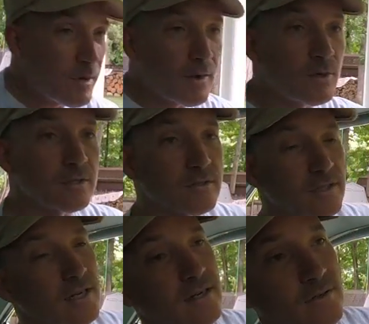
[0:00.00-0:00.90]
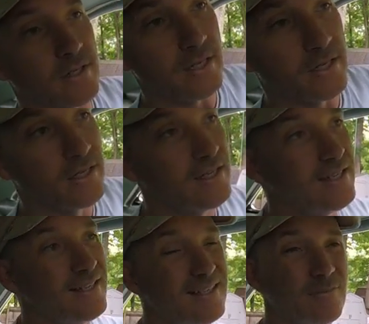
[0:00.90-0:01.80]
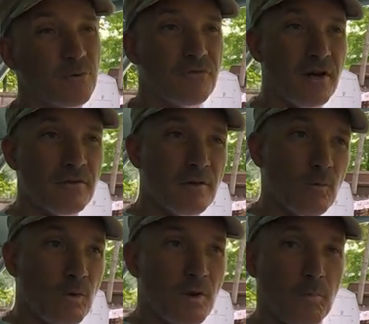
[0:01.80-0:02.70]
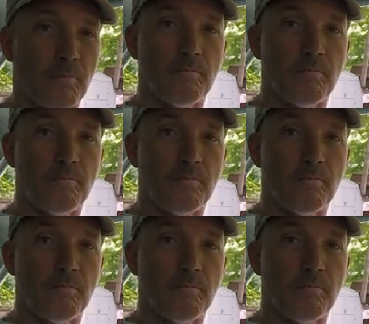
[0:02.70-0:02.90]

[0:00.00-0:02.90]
my windows down. We found that when they're